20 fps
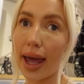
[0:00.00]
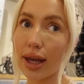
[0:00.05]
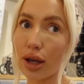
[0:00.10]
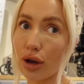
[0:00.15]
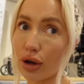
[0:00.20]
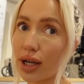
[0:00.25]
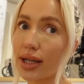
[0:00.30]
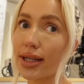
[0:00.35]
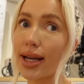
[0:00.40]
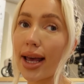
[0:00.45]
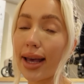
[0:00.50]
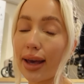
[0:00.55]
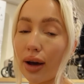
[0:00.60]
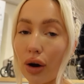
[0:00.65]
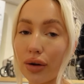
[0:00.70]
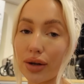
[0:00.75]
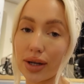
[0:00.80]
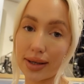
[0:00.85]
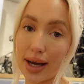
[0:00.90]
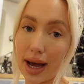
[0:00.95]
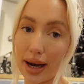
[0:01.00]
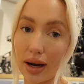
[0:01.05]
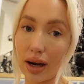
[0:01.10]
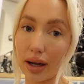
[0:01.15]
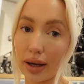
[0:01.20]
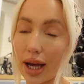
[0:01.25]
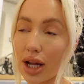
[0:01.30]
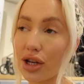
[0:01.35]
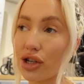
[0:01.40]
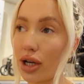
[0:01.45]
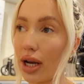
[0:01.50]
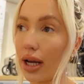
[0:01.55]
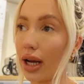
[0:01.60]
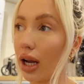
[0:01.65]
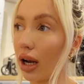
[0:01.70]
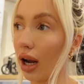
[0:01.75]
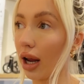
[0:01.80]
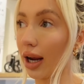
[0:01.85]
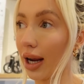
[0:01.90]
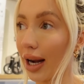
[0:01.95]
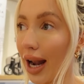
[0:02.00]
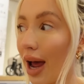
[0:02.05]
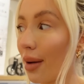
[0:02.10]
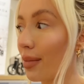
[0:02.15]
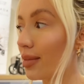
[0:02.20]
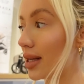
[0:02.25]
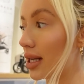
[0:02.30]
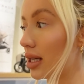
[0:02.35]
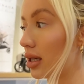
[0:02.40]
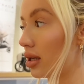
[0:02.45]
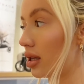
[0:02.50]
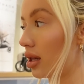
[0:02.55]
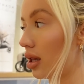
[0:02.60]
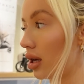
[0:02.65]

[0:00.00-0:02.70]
you can take it on as hand luggage and it can like collapse into